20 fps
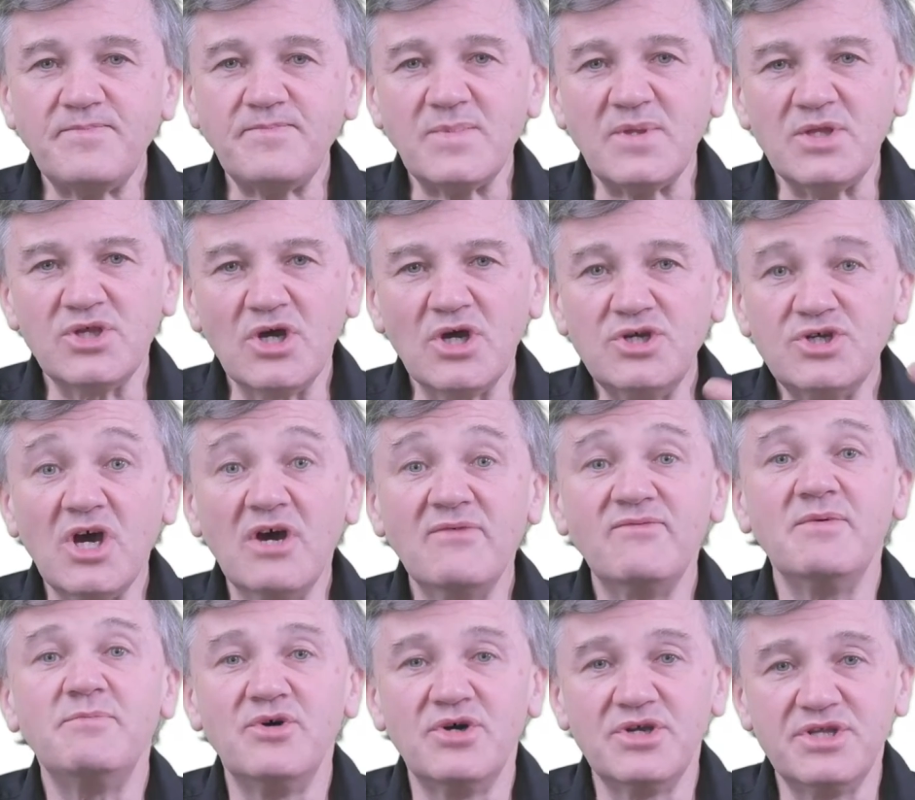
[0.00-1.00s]
Don't
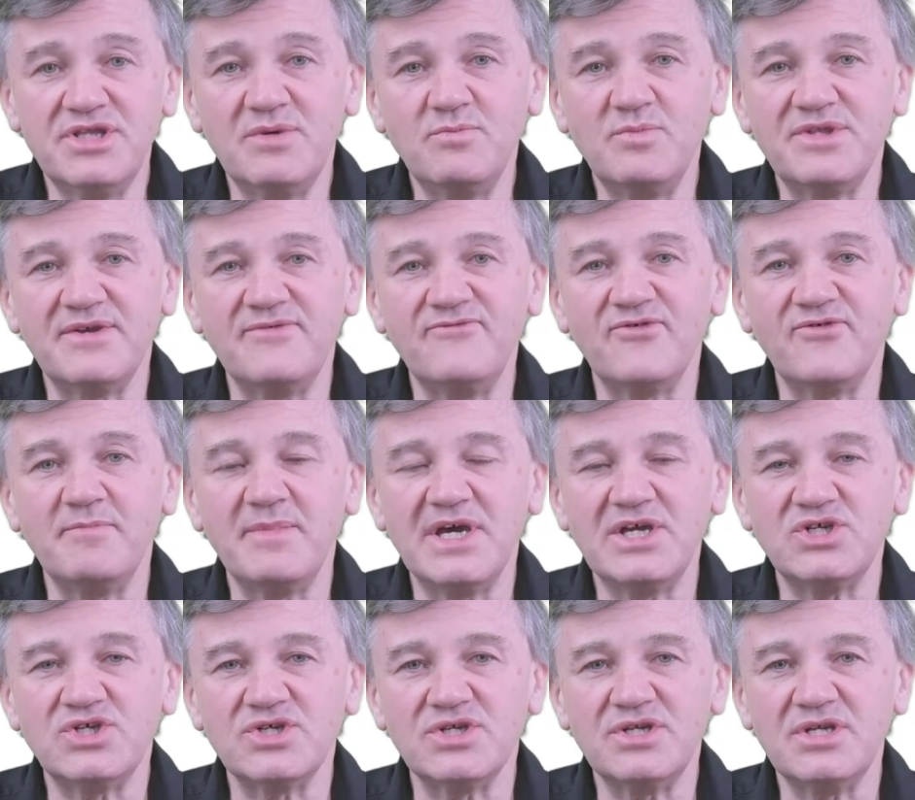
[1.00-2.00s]
overburden them with
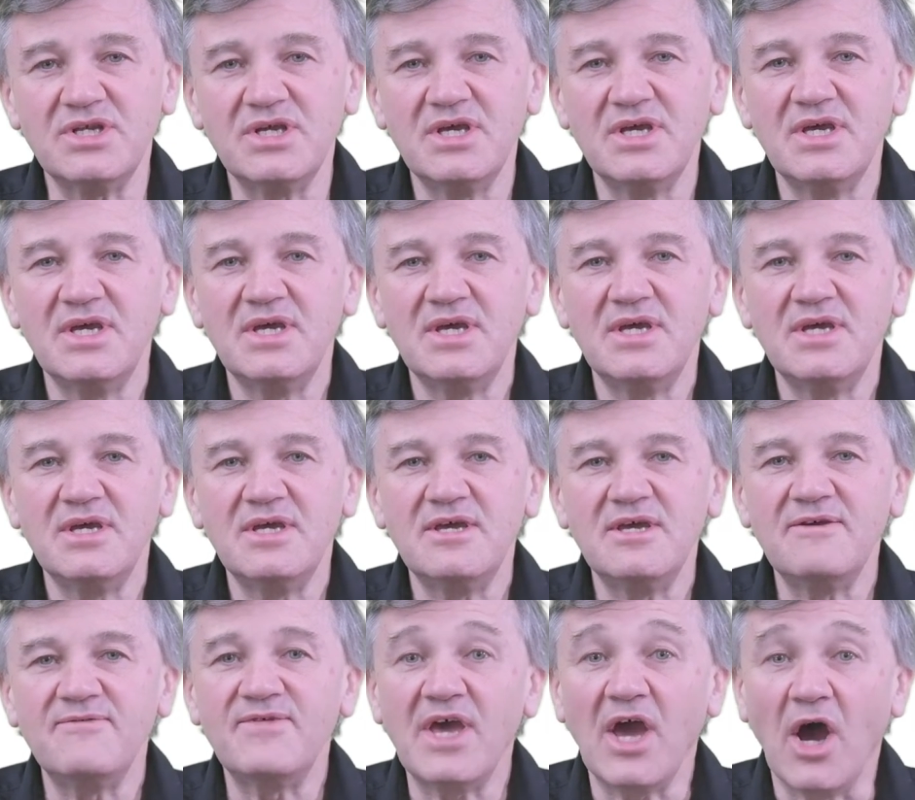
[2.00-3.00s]
information.
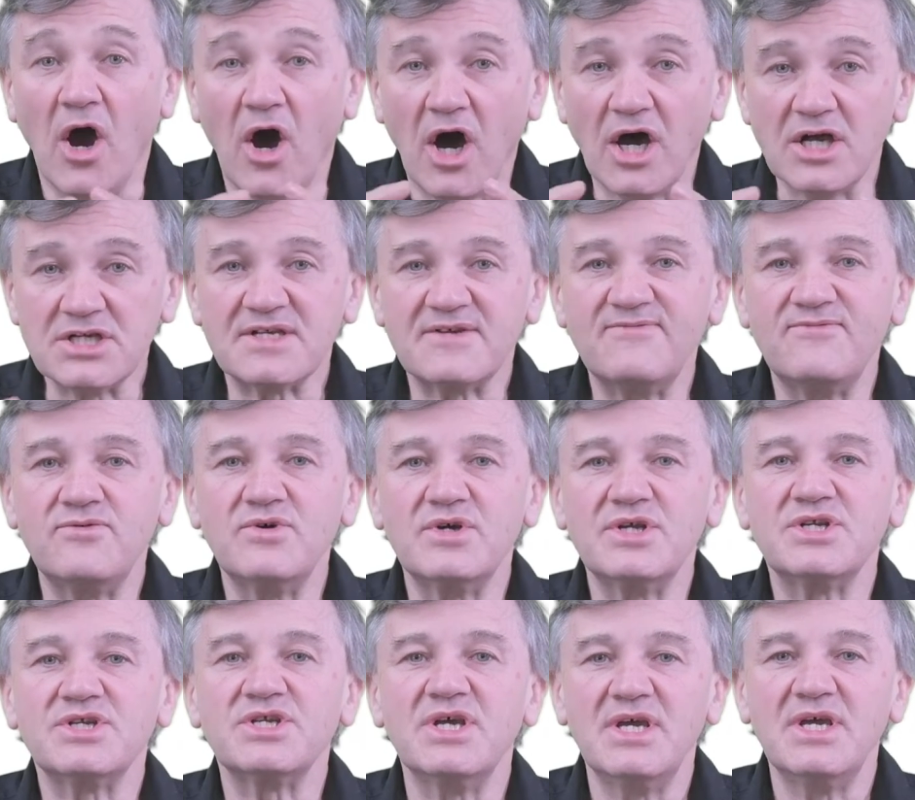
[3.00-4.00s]
If they ask for
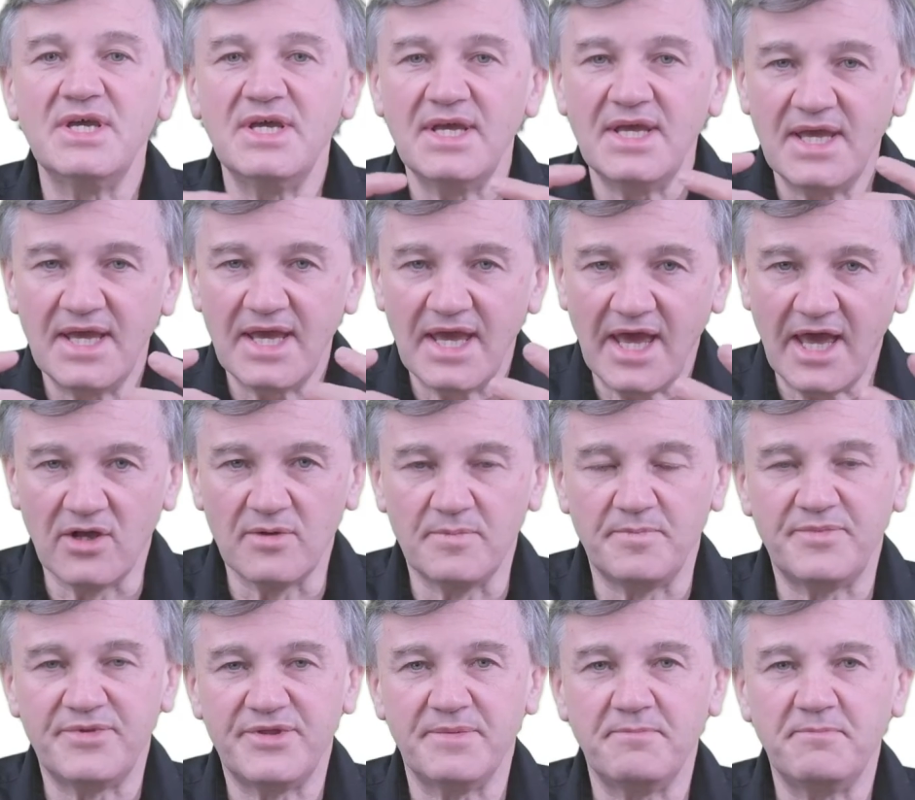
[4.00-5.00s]
it, help
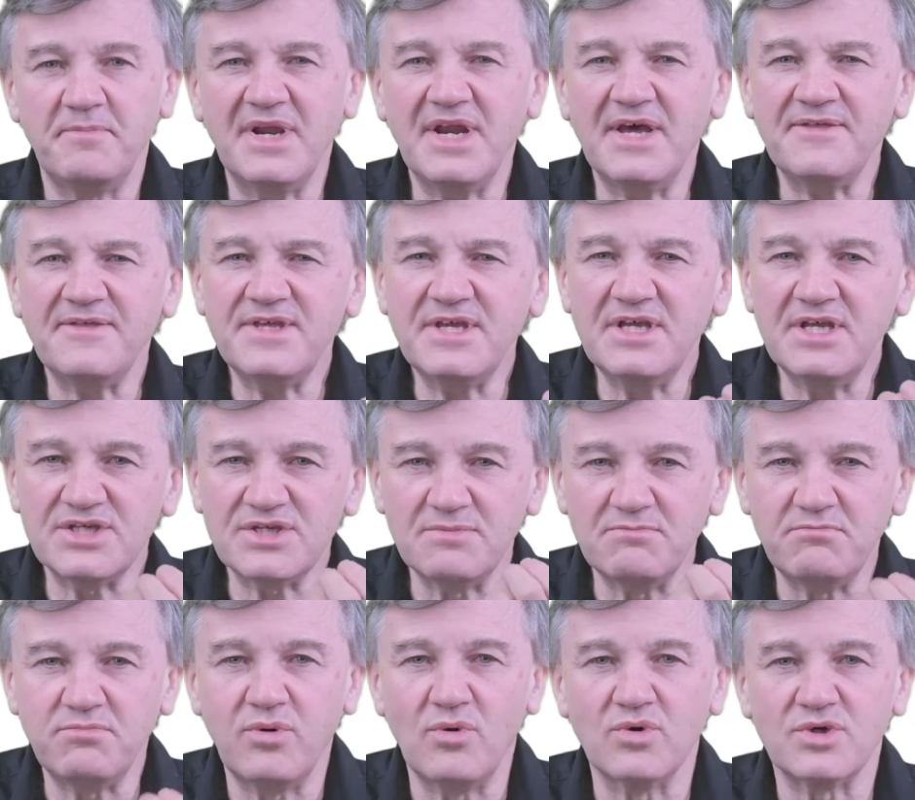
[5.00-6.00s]
them. But I think it's
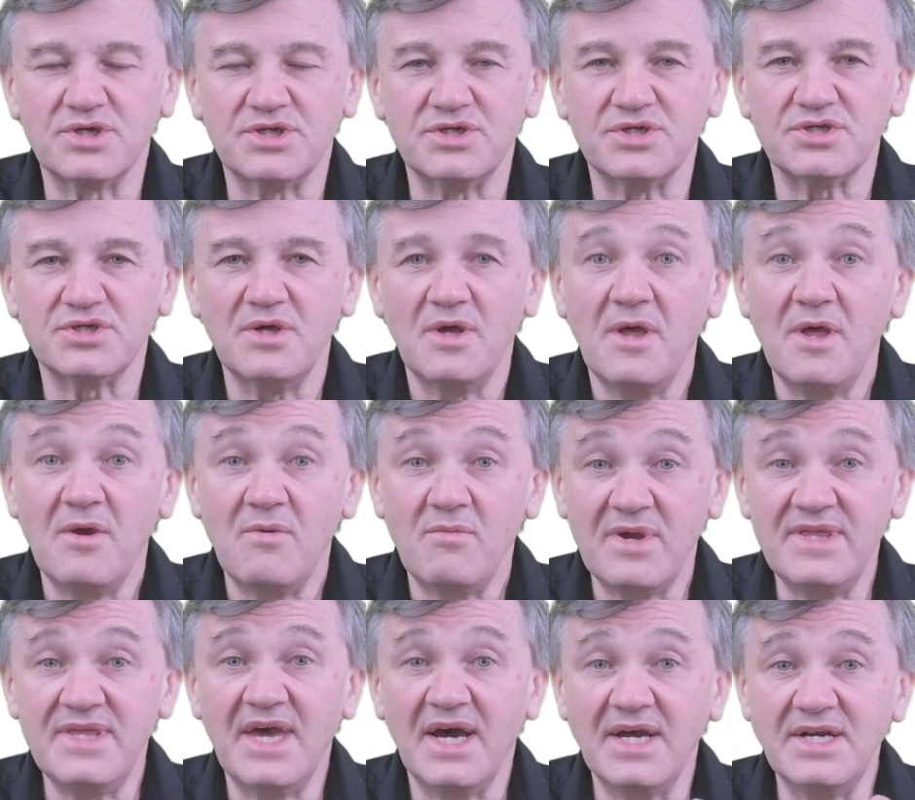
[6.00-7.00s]
important when
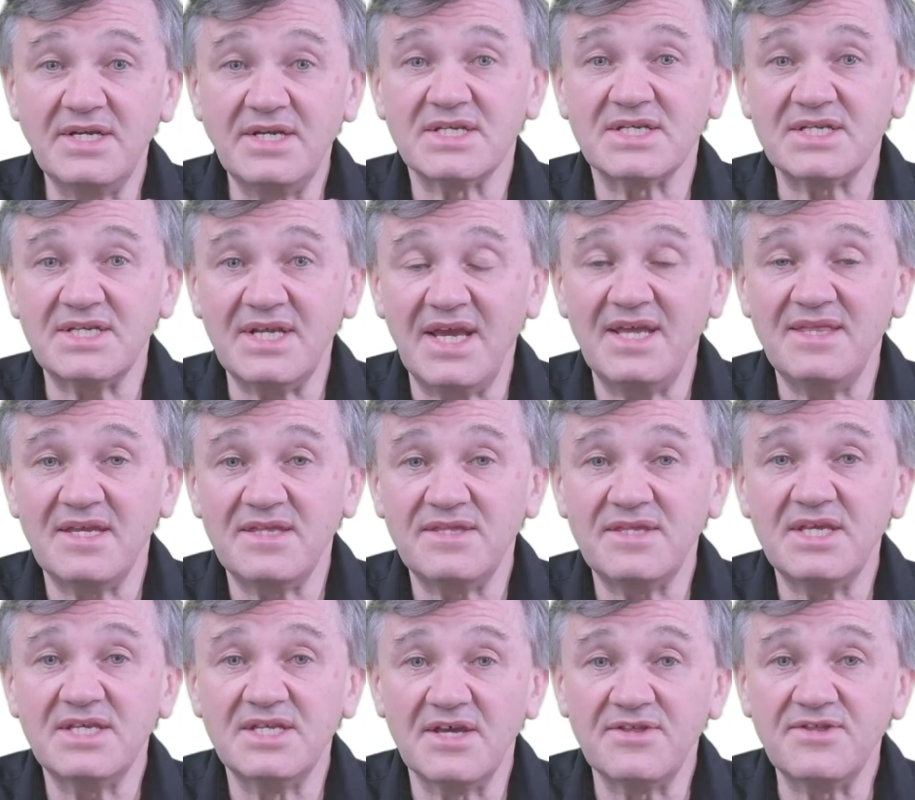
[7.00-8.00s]
they understand that
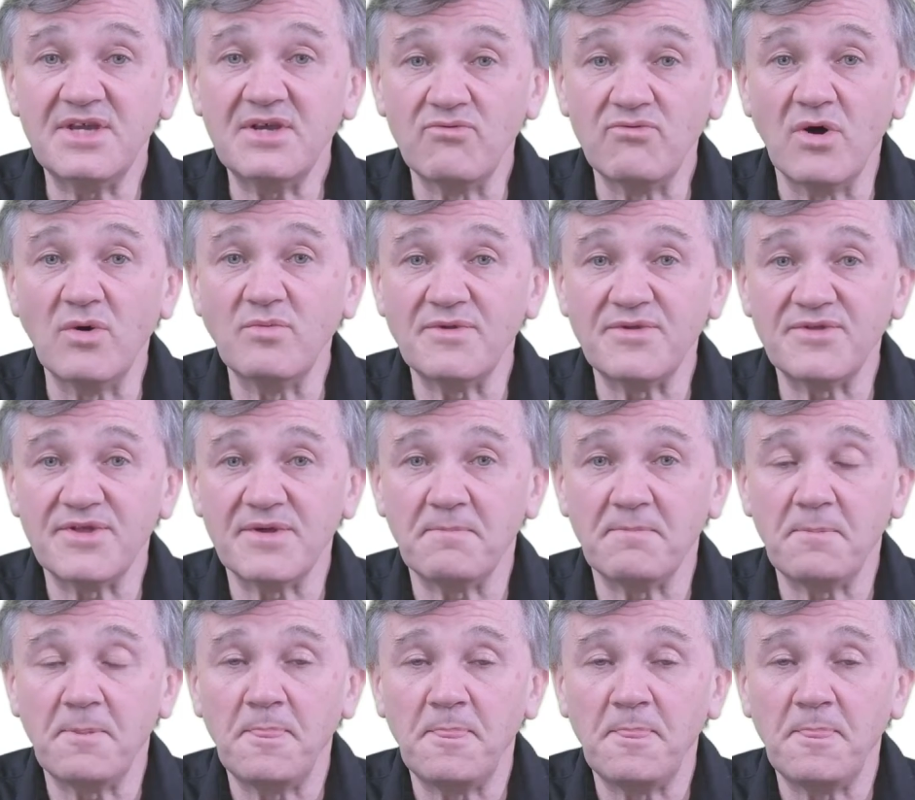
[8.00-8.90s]
there's nothing wrong with them,